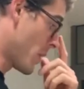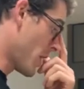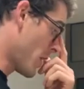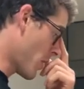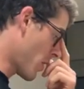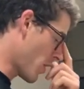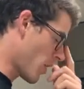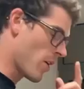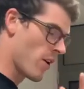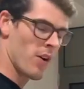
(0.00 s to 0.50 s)

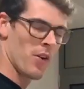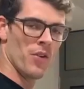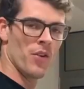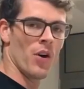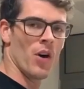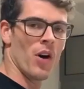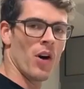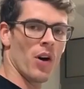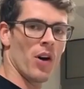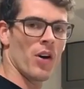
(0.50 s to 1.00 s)
We are
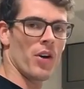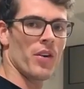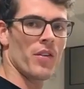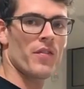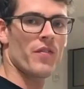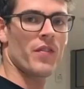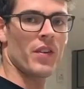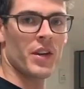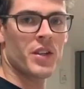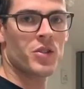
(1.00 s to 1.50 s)
now
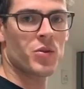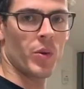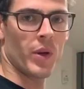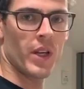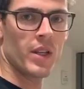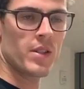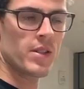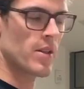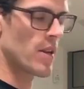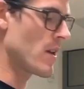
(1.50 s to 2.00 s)
finished
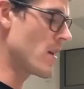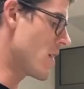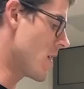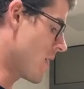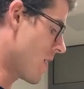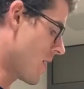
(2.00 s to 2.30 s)
weights.